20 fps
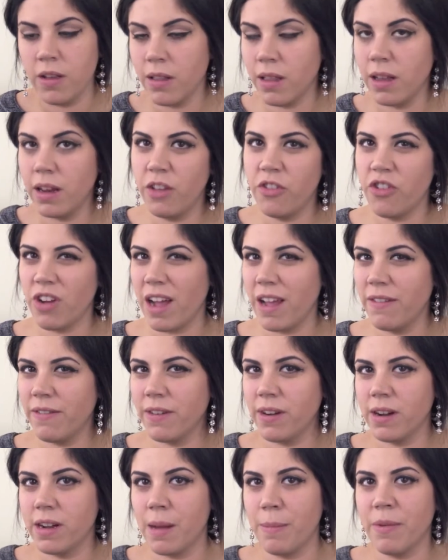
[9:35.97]
Let it dry
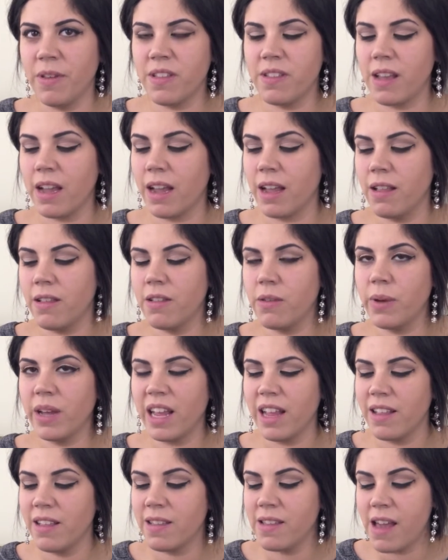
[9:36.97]
for a couple seconds so it
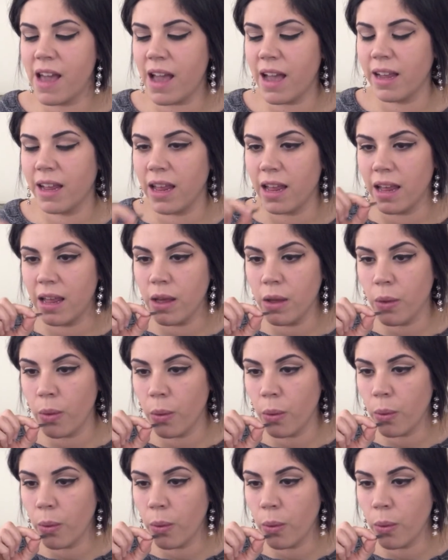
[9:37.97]
gets tacky.